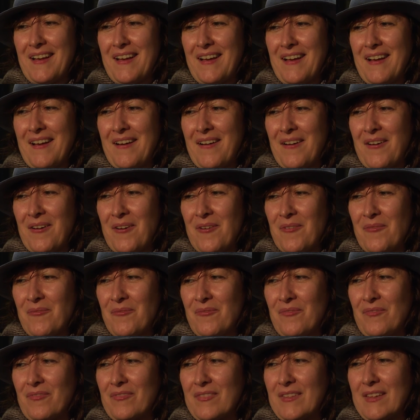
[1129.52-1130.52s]

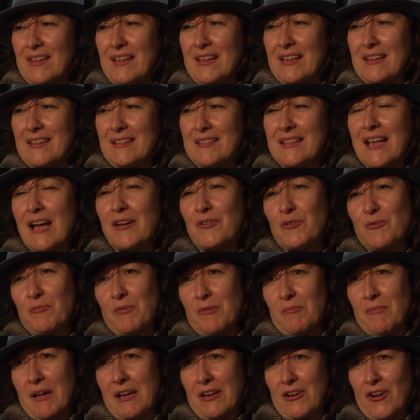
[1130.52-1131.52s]
Um, that would be
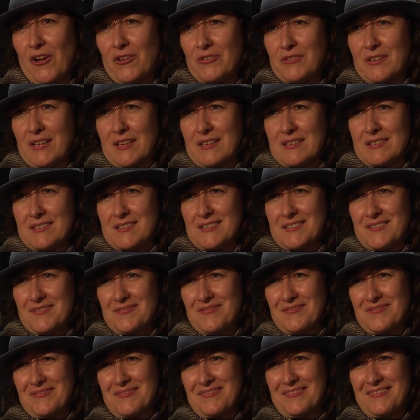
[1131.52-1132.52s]
my contest.
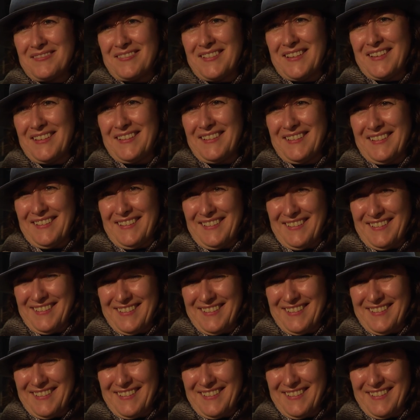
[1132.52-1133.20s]
Whistling and driving.